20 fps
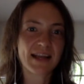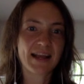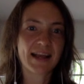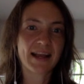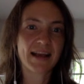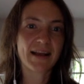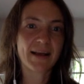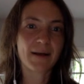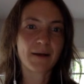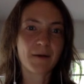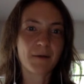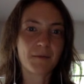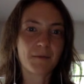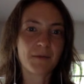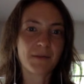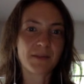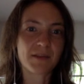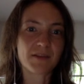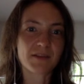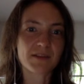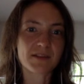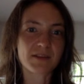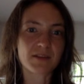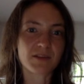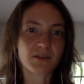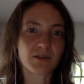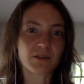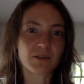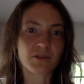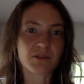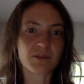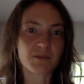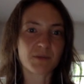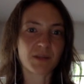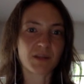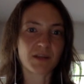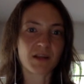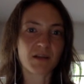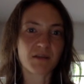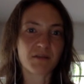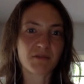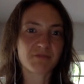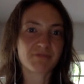but they're still crispy enough.